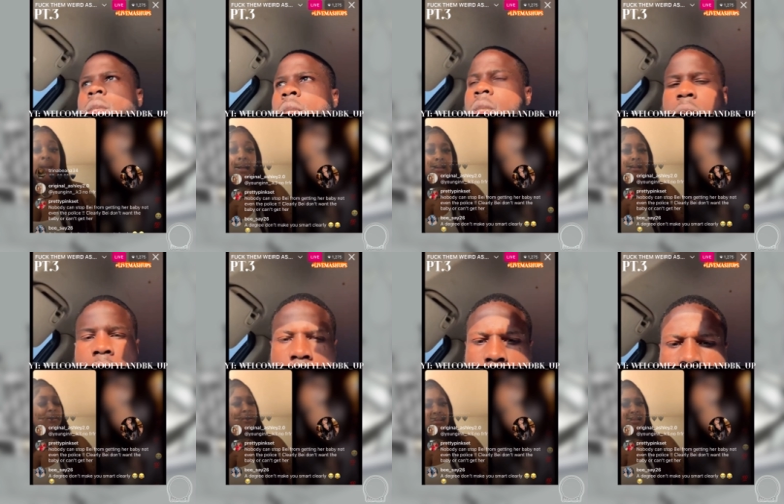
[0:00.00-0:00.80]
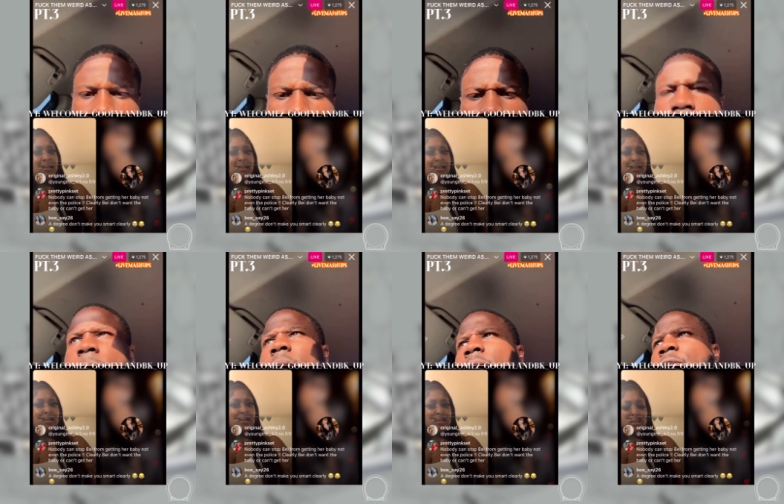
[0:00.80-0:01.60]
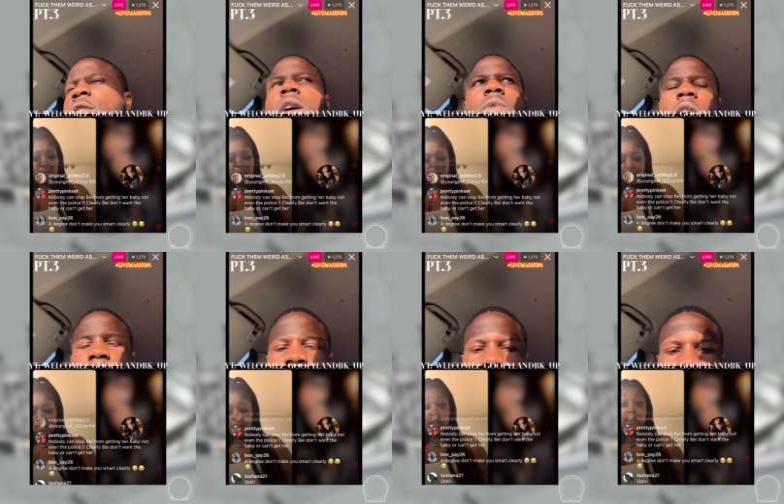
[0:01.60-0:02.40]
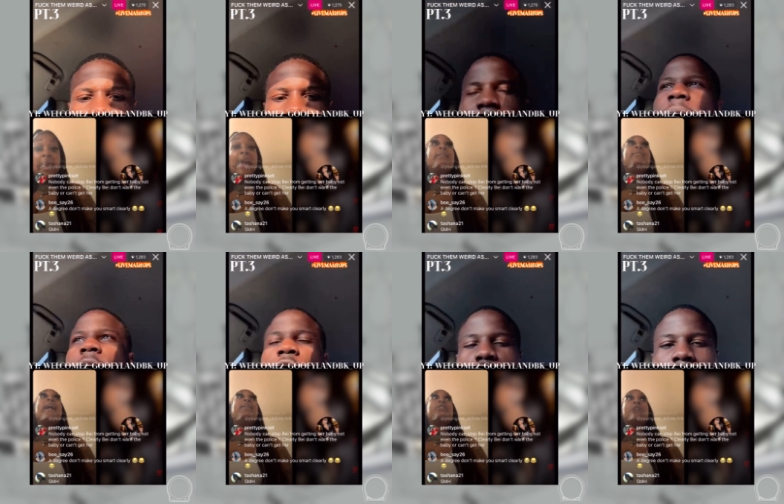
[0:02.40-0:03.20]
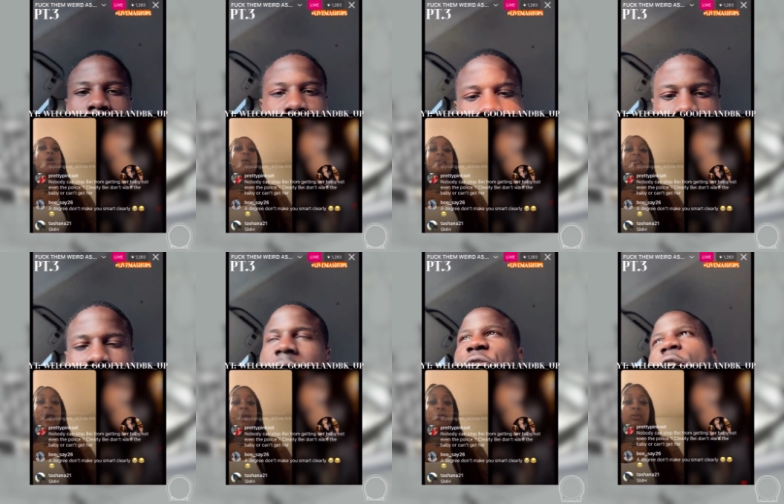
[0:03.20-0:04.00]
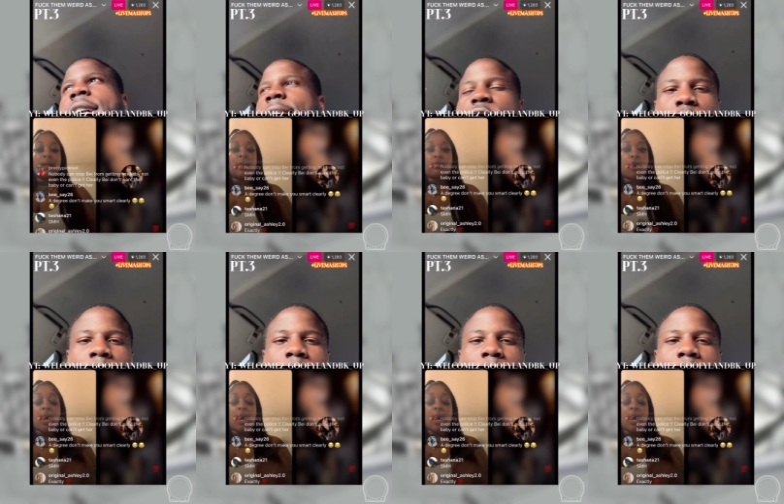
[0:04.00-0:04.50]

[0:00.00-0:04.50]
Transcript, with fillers: saying. Fuck, they, that talk about a degree, bitch. How the fuck is degree,